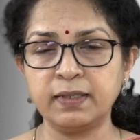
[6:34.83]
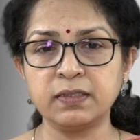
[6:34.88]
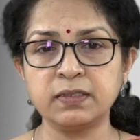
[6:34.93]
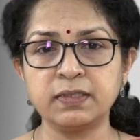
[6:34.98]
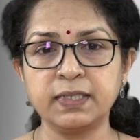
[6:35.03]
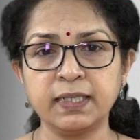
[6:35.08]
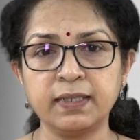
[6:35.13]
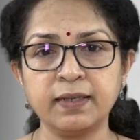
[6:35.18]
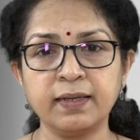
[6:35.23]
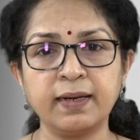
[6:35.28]
us
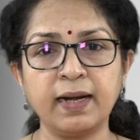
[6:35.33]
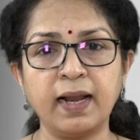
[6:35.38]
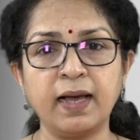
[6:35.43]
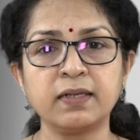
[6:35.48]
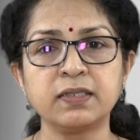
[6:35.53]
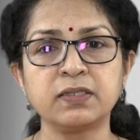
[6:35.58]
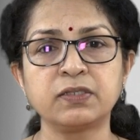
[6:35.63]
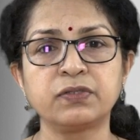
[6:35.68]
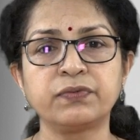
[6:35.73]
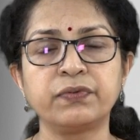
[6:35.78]
take a
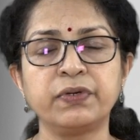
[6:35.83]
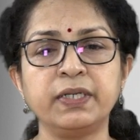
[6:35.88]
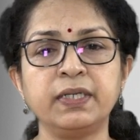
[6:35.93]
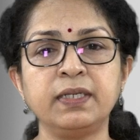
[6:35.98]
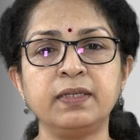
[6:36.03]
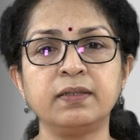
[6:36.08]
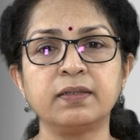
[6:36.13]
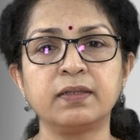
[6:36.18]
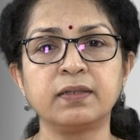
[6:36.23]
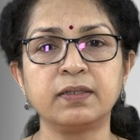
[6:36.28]
class
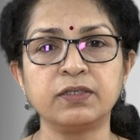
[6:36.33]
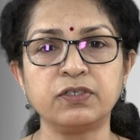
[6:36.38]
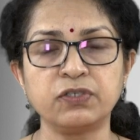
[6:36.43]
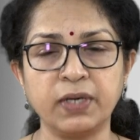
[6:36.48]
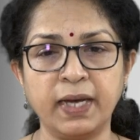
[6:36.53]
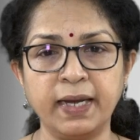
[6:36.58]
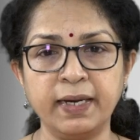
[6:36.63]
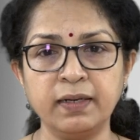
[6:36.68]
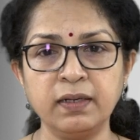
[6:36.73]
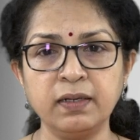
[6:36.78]
3
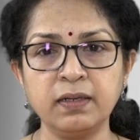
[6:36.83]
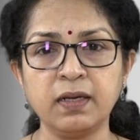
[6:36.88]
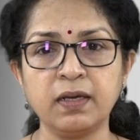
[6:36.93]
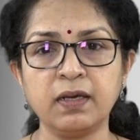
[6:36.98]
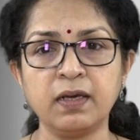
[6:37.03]
child